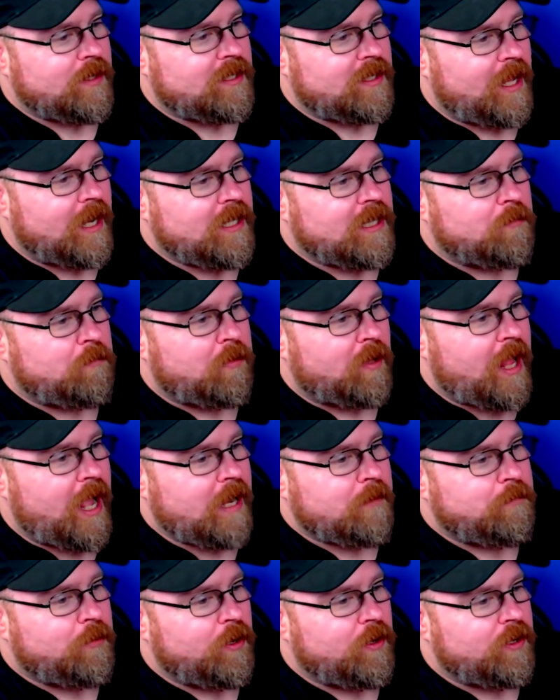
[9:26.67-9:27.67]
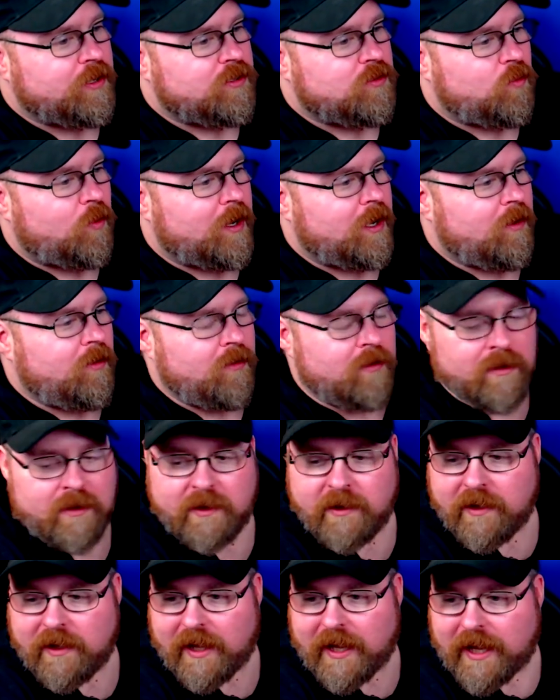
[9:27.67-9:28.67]
liked the Blackbird as well.
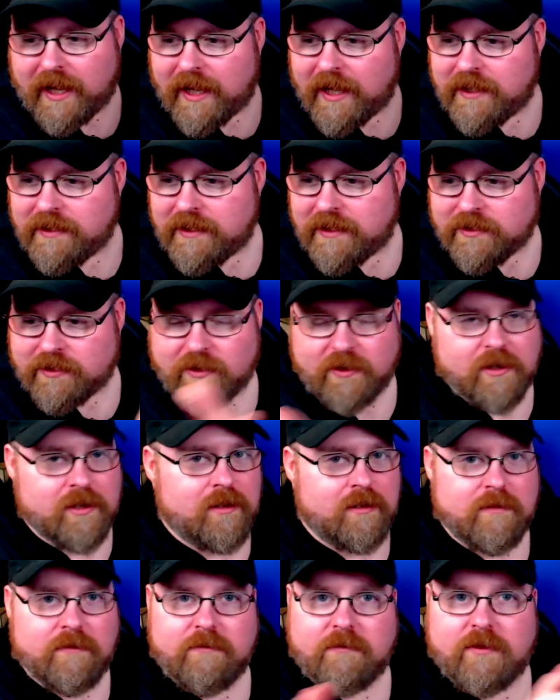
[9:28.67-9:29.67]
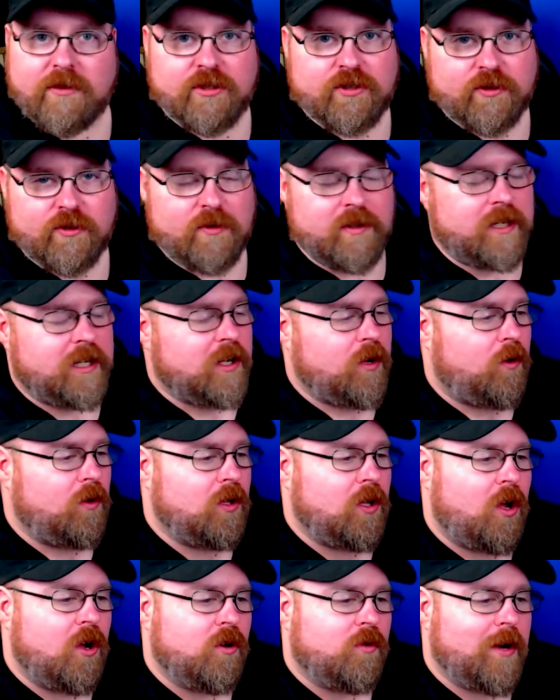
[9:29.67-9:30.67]
And it's going to certainly go
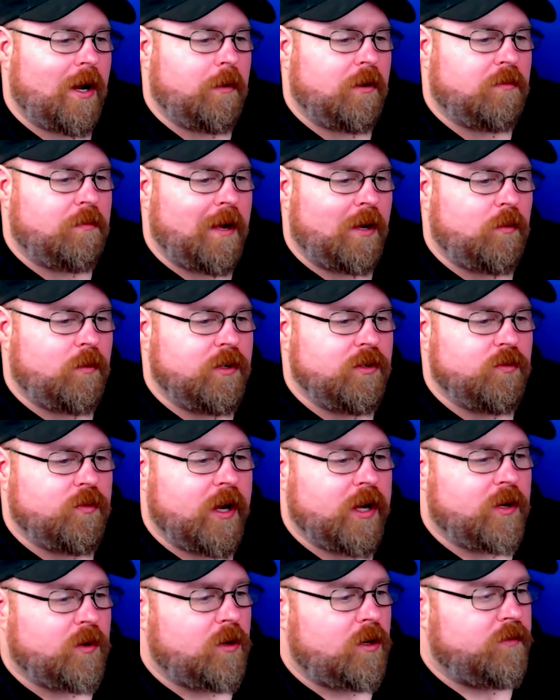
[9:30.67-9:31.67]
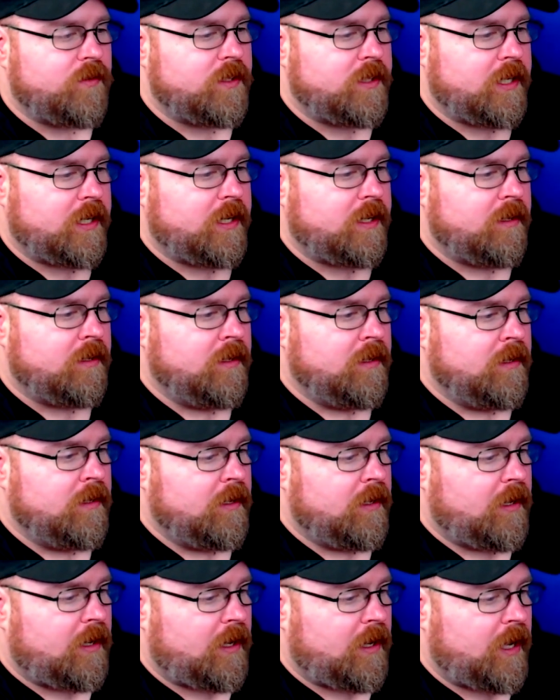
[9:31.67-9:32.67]
along great with my Wind Raider over there
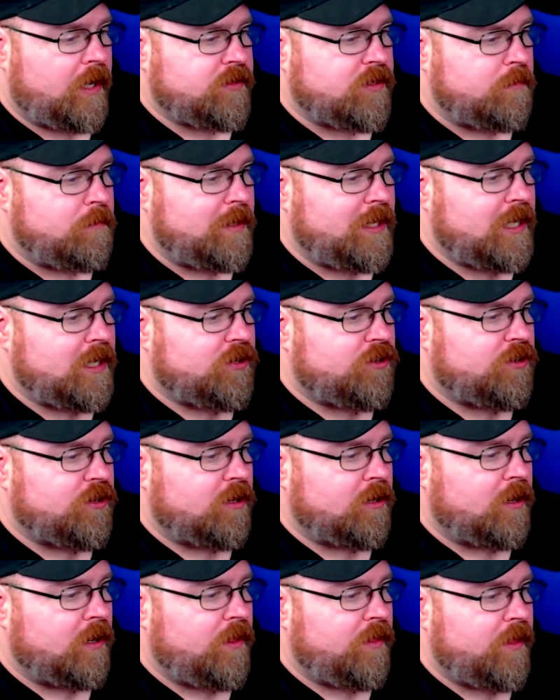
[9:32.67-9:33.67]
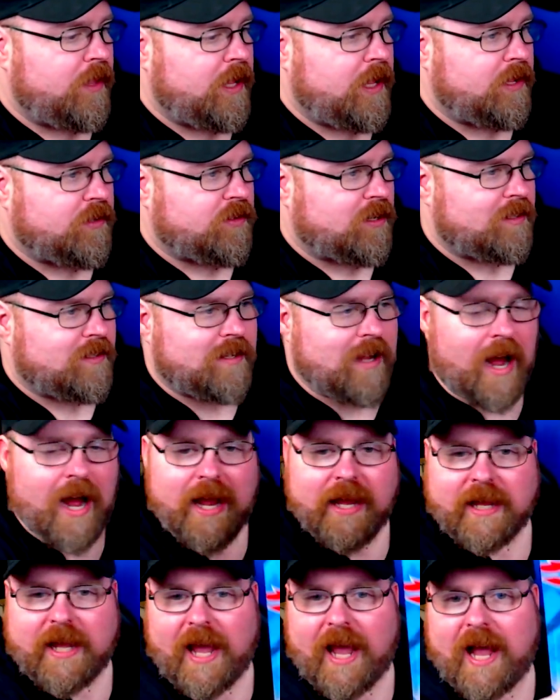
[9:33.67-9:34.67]
as a miniature. It's a
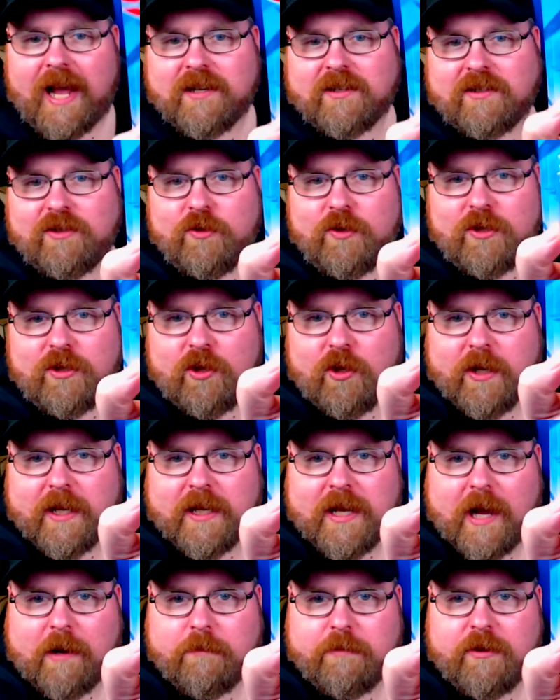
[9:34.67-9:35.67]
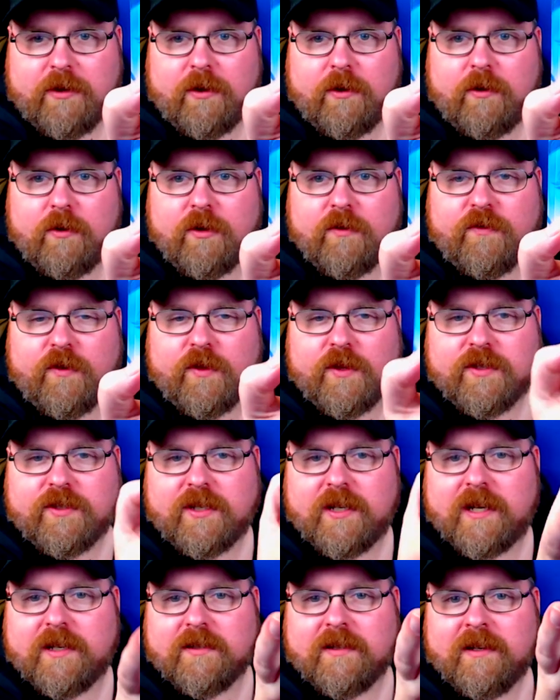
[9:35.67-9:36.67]
die cast. Look at how beautiful this
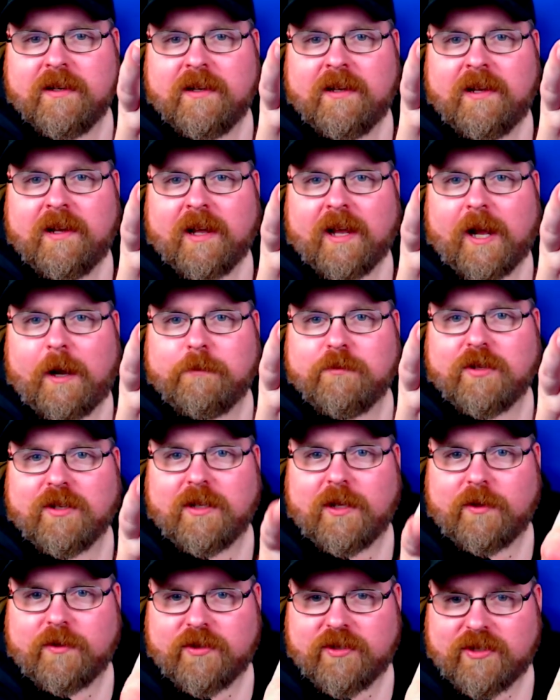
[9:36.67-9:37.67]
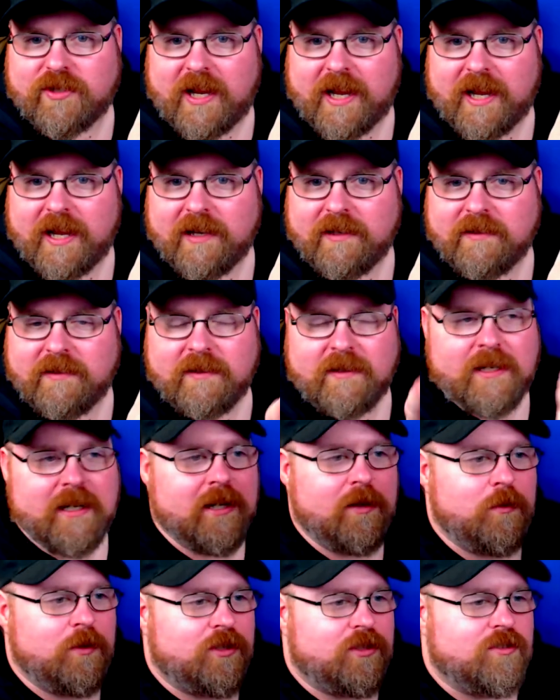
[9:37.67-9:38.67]
is. Comes with a little stand
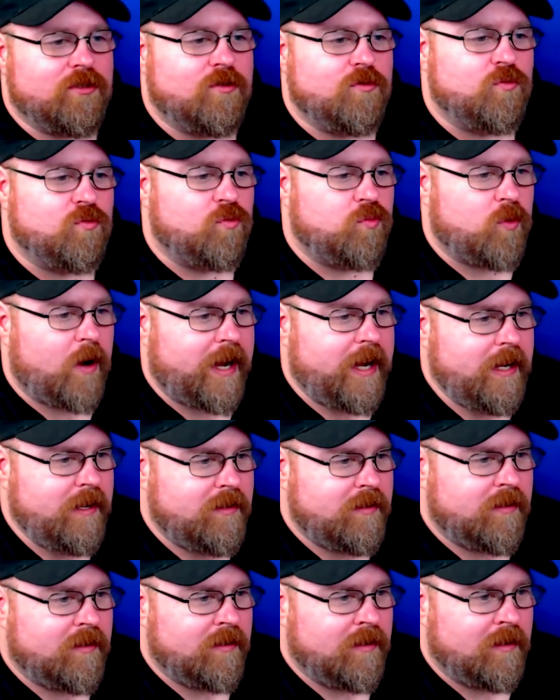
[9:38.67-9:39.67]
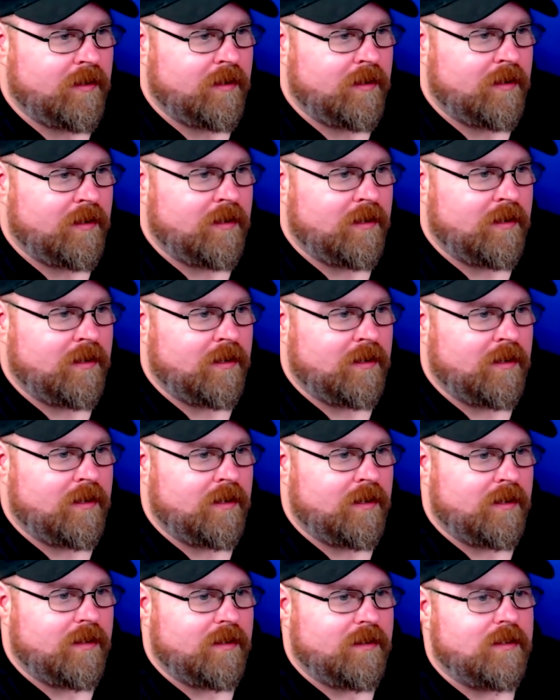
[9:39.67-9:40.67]
here, which is great.
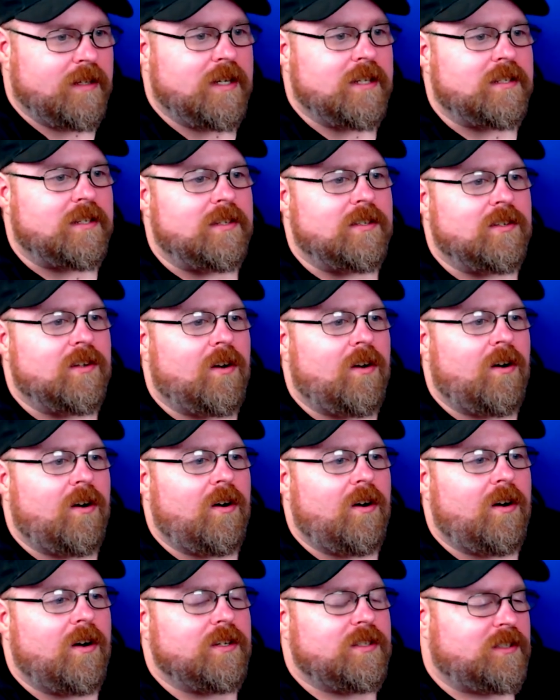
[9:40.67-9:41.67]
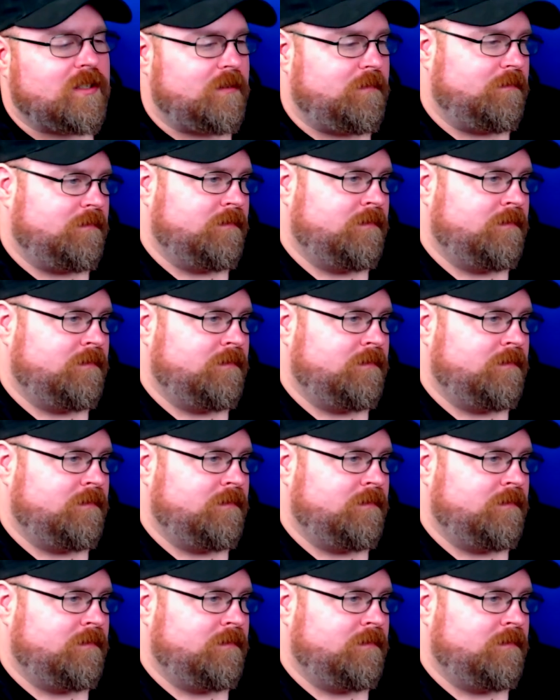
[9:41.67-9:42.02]
This is awesome.